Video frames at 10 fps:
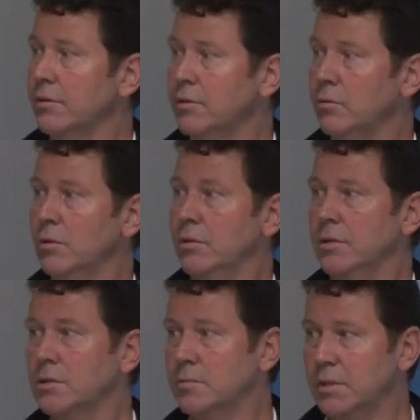I think we all
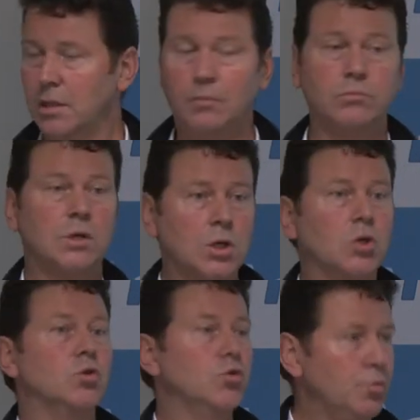need to become
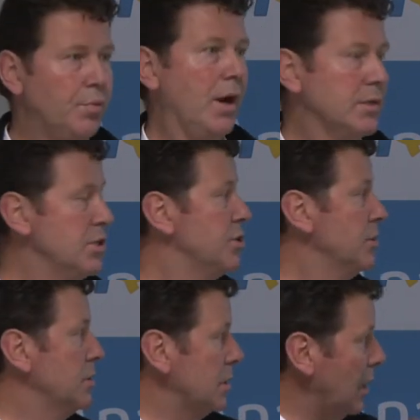good
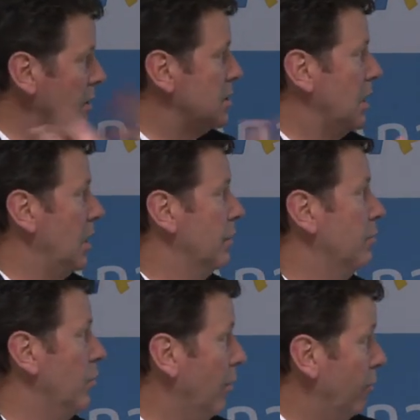practitioners and understanding
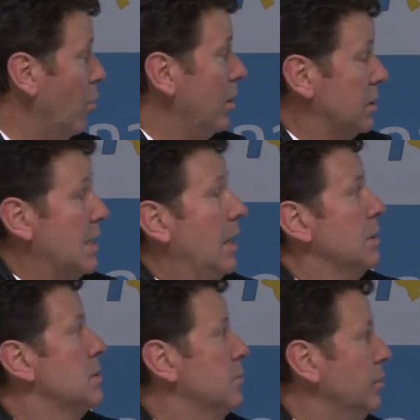of, of what it
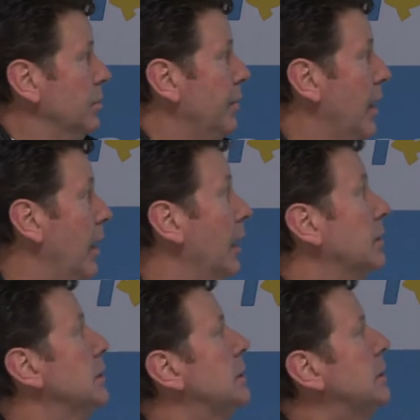takes to build that out.
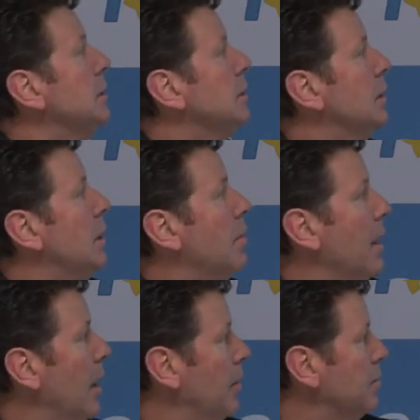
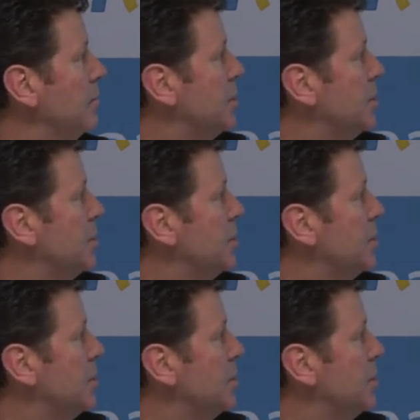Um,